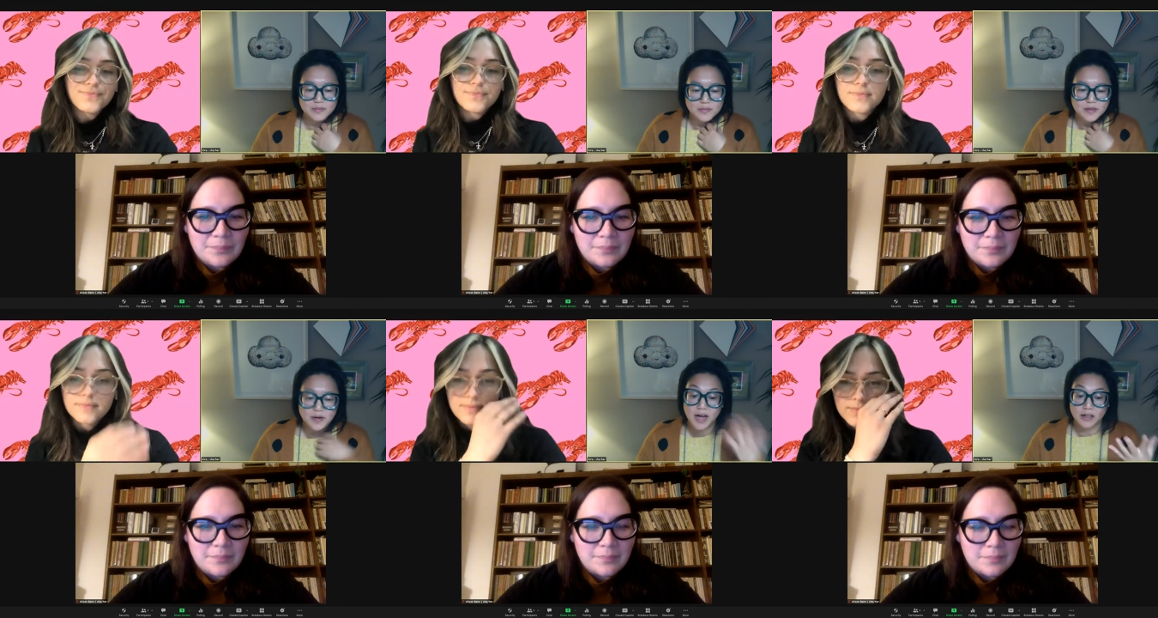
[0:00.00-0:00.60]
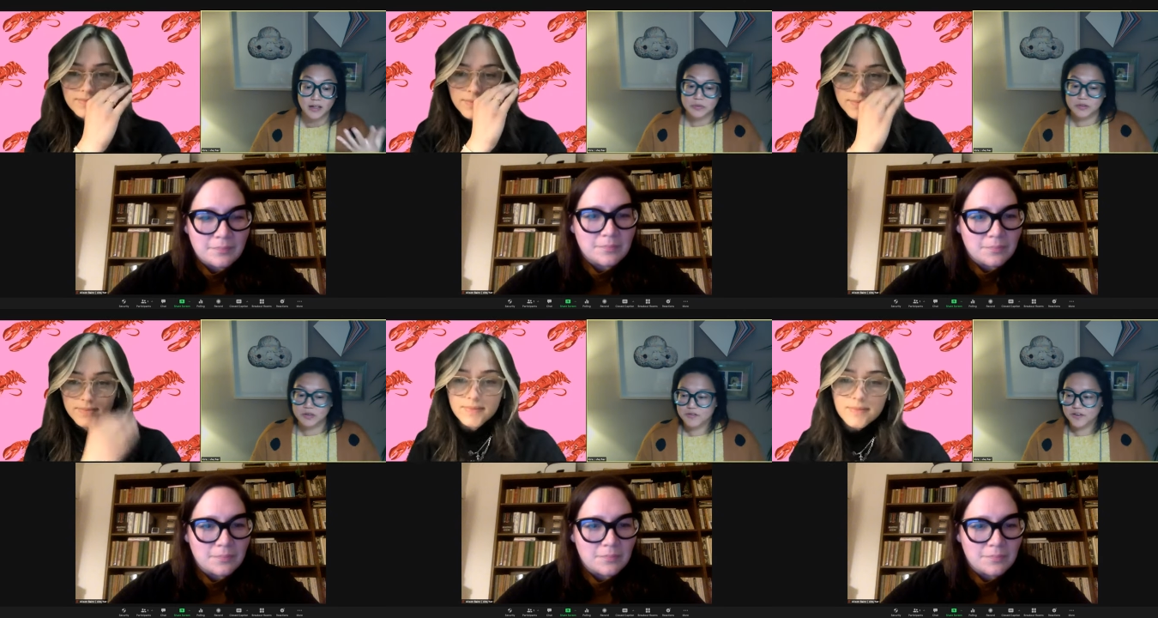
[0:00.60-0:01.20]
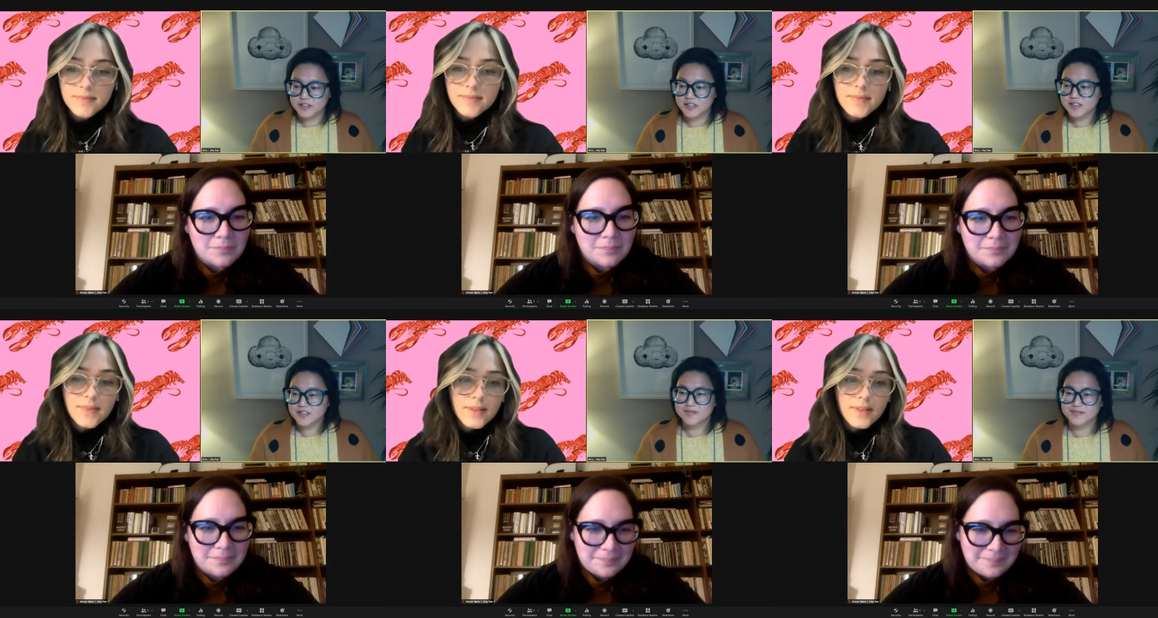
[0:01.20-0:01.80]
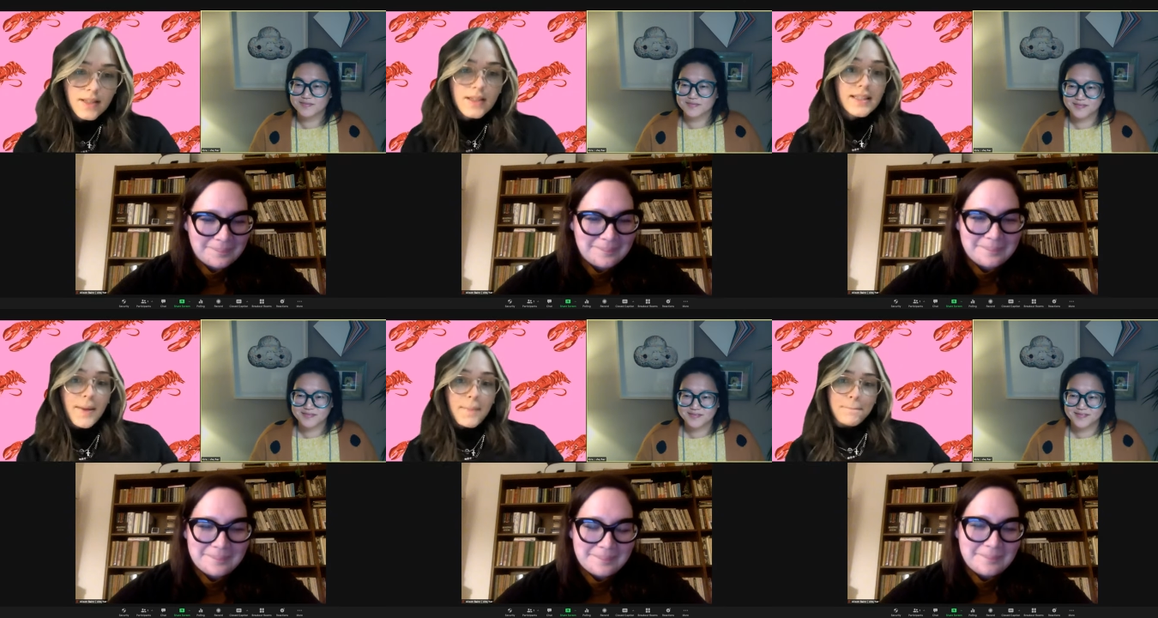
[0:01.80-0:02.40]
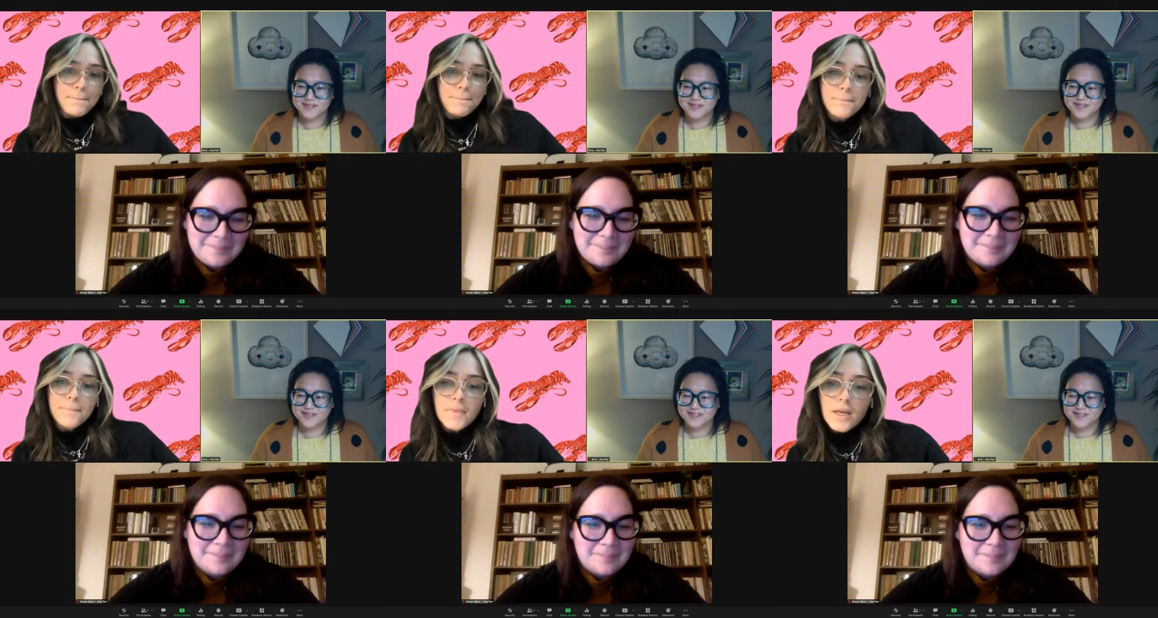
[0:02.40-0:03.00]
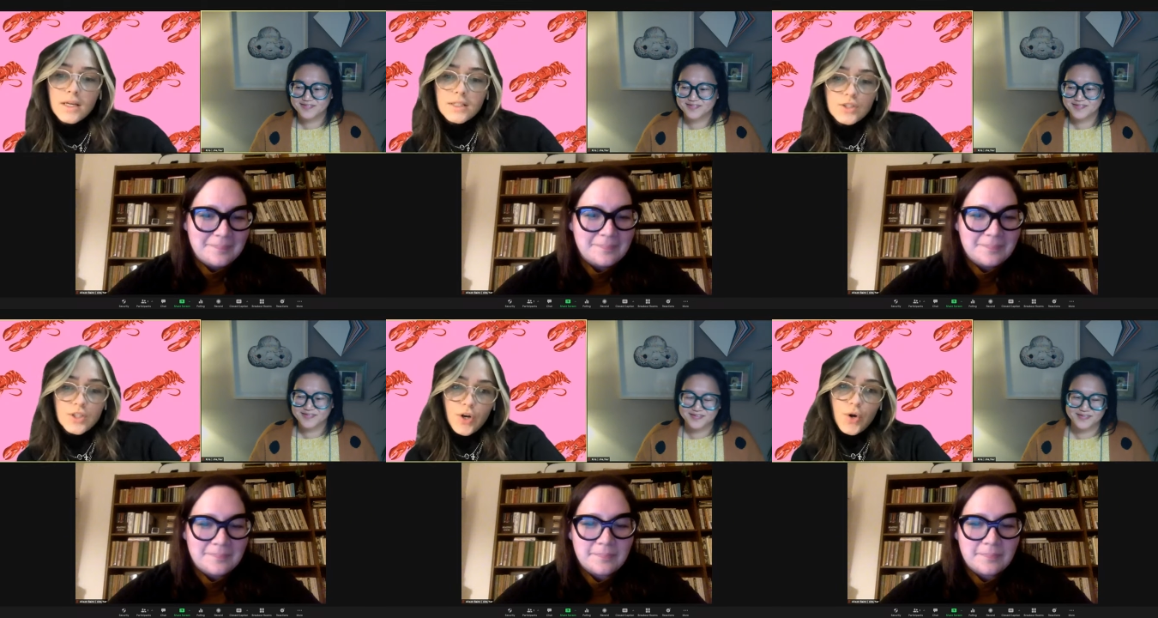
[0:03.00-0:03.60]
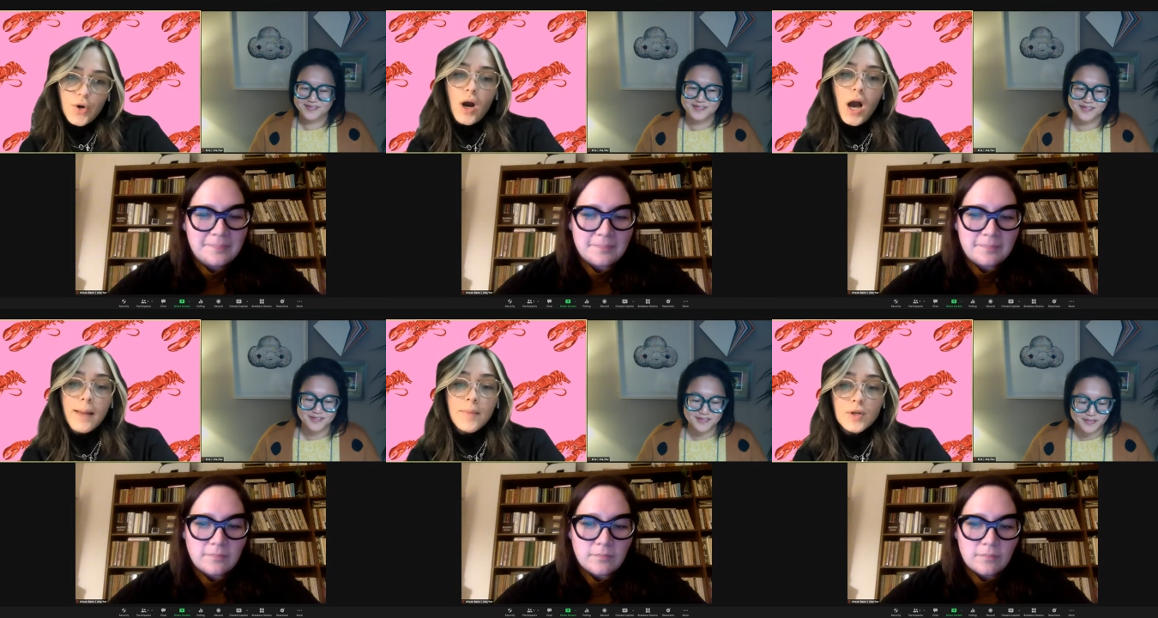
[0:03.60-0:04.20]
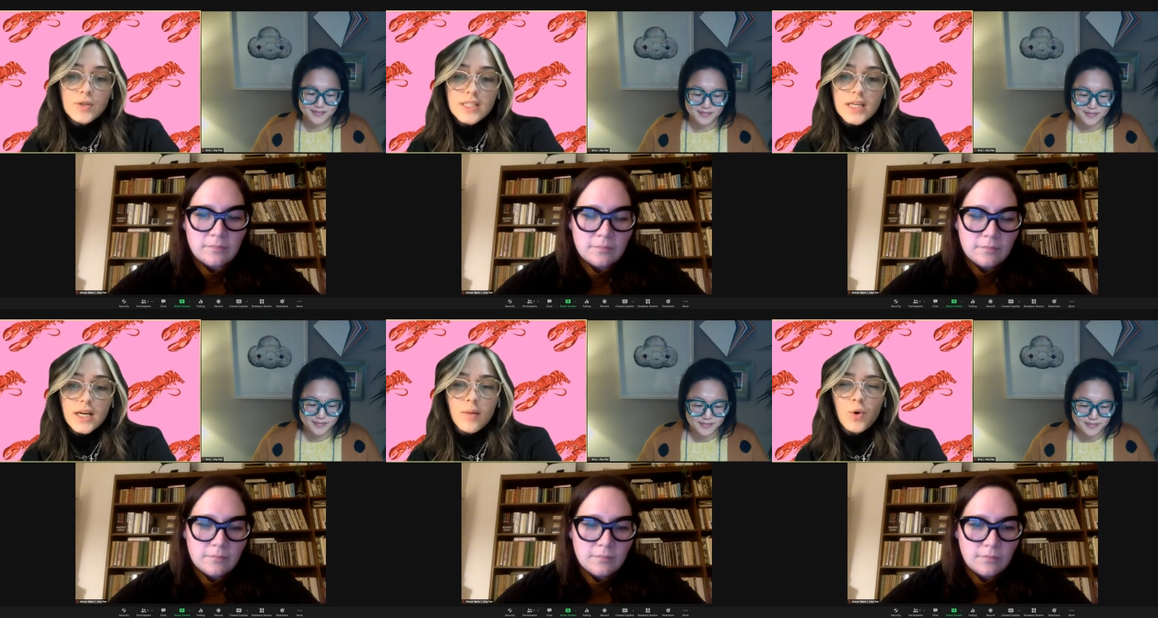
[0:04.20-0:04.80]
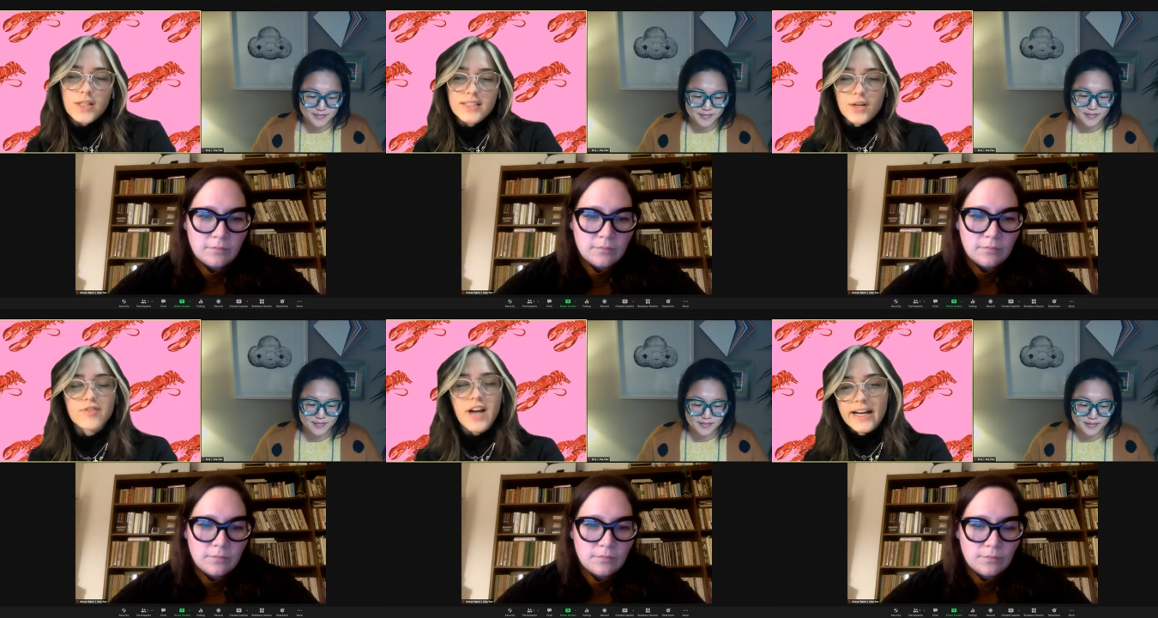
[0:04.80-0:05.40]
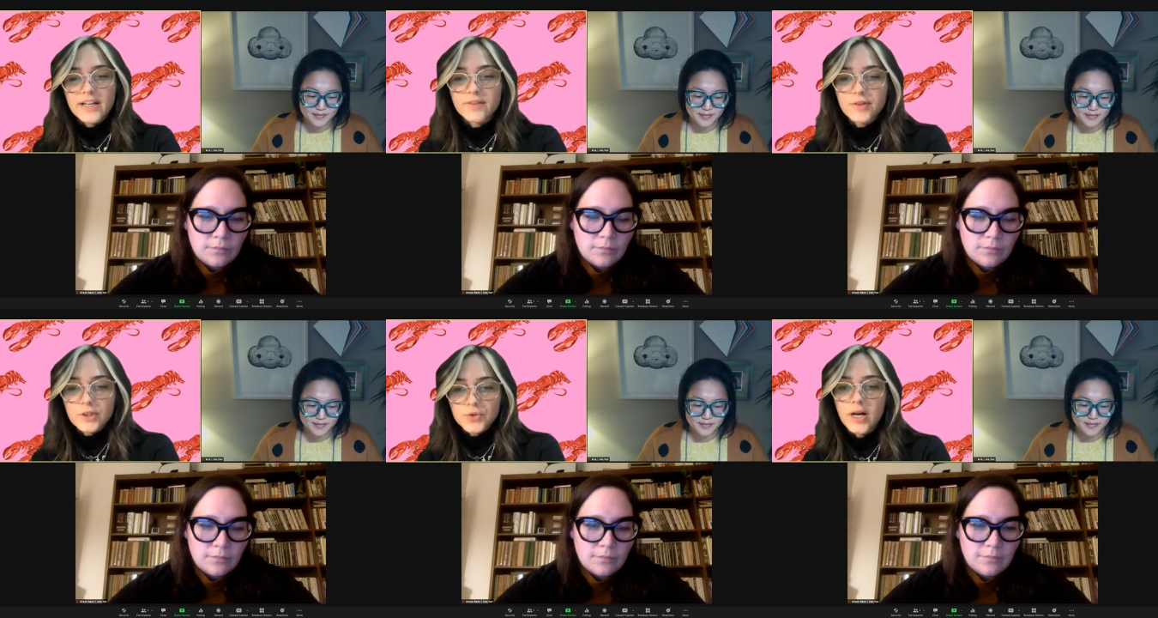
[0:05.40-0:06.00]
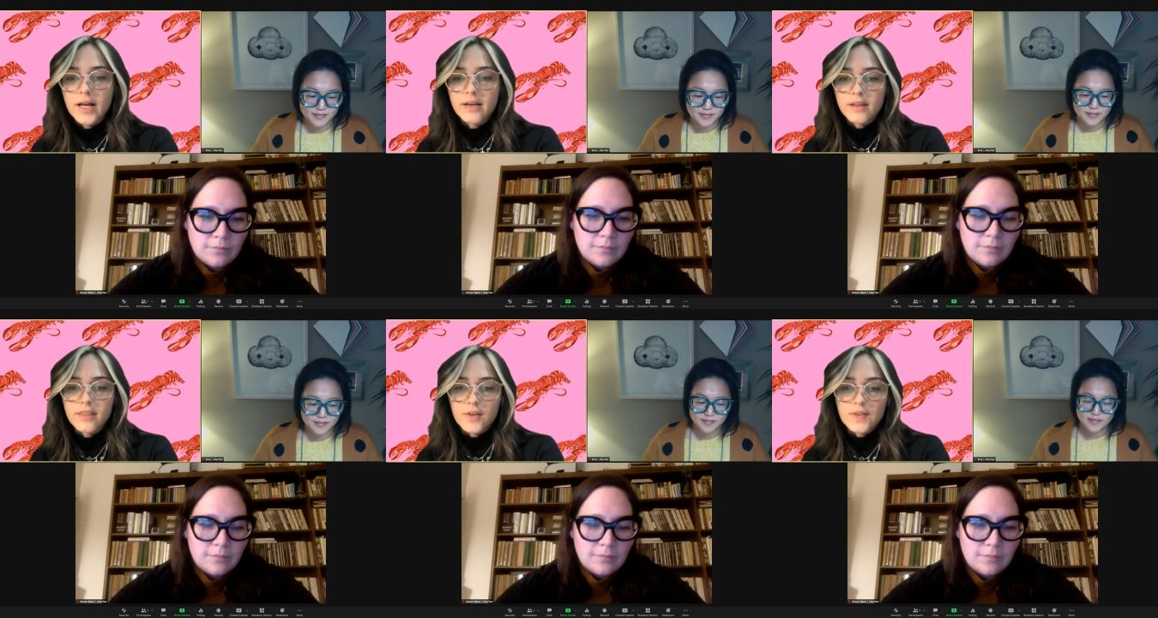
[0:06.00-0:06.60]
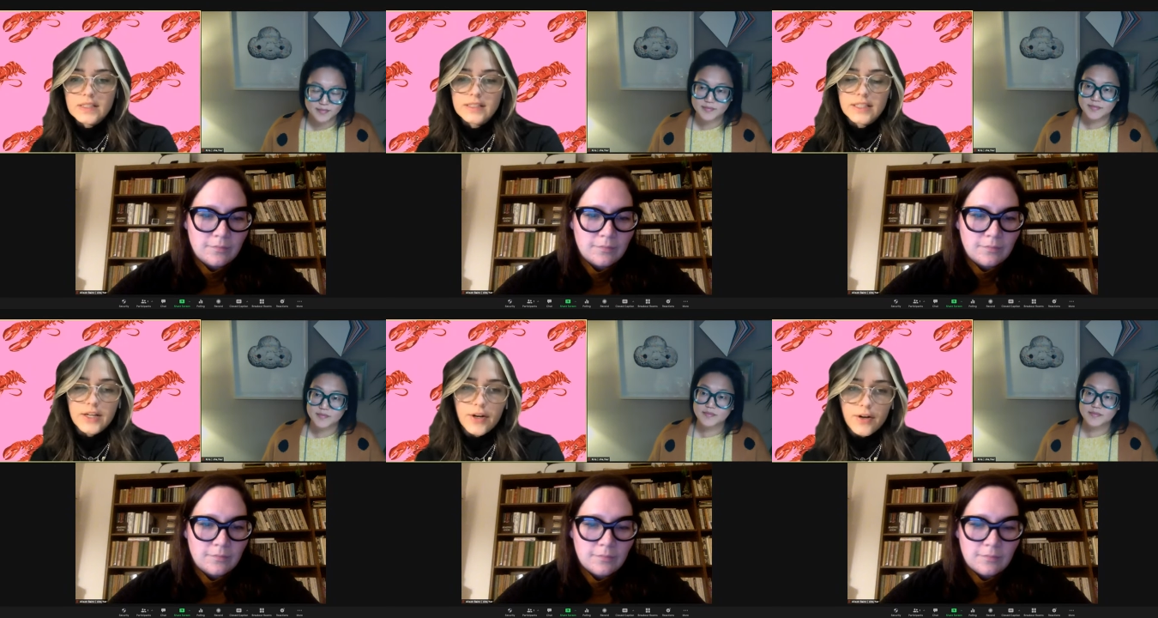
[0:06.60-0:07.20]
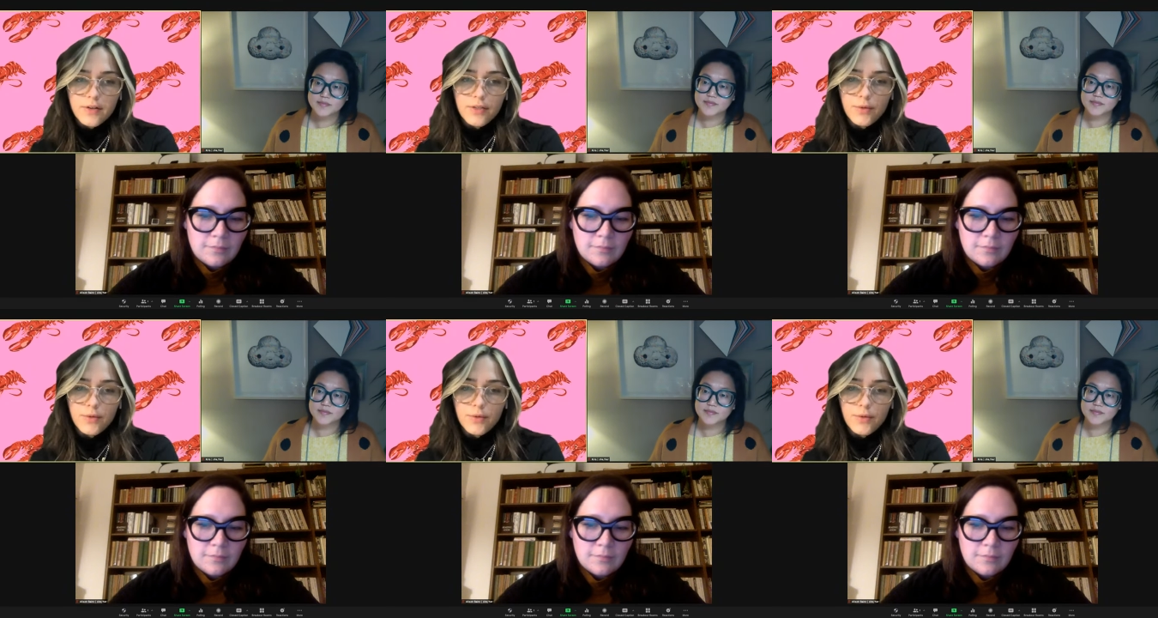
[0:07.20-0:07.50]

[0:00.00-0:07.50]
Speaker 1: So, Alex, you want to go first? Yep.
Speaker 2: So, I'm hosting a more self guided virtual editathon this year.